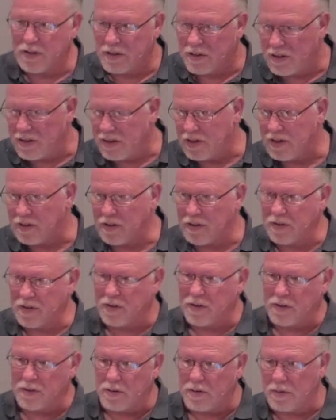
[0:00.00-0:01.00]

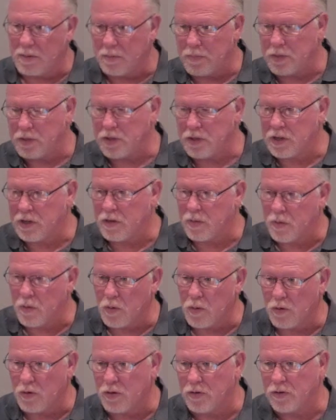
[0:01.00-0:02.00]
a particular
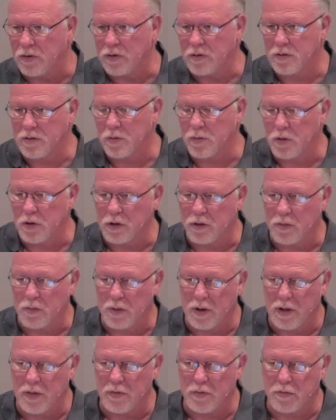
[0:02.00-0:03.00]
order to work your
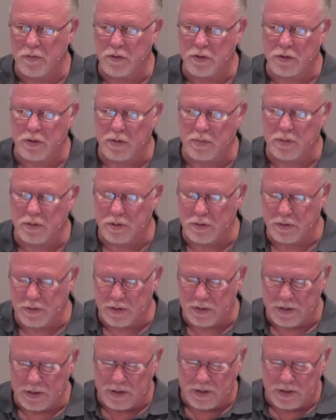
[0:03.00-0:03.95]
way through the scriptures.